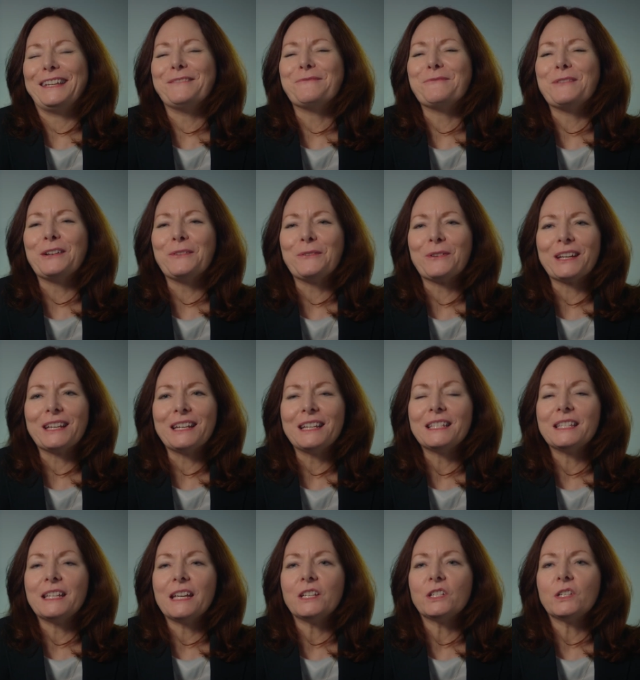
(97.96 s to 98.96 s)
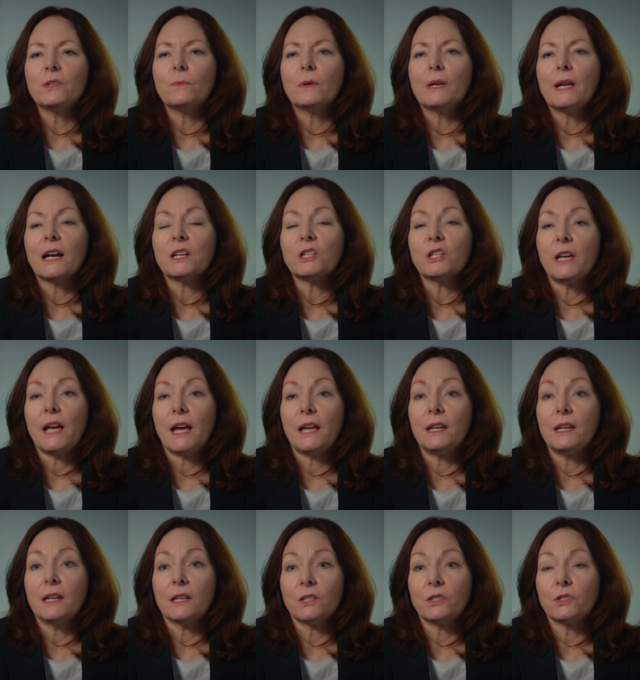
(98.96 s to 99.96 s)
In one organization, we actually had
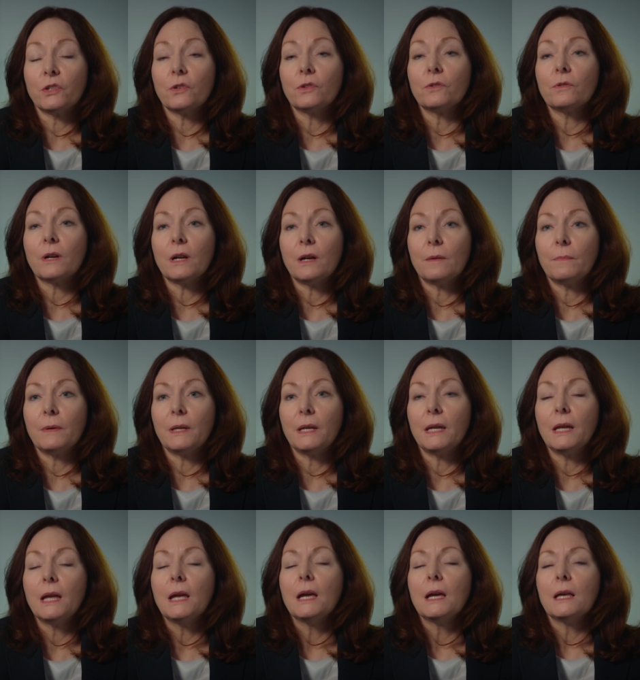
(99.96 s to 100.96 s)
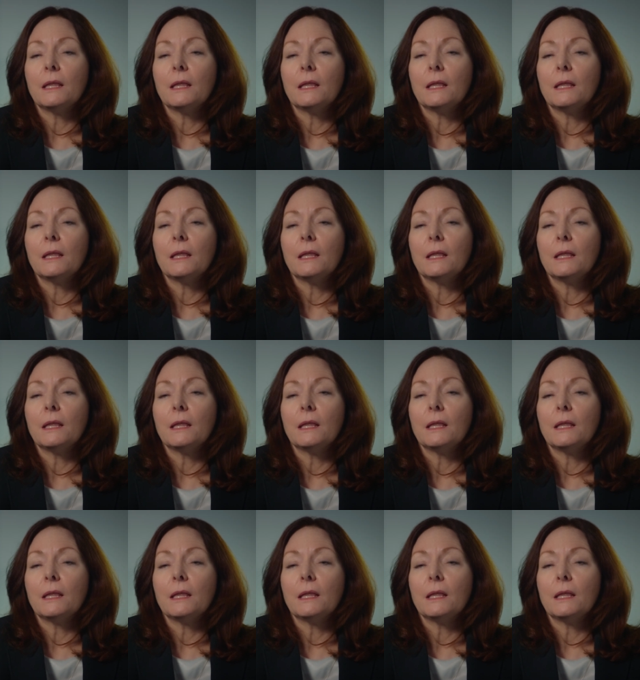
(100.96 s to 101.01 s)
an external company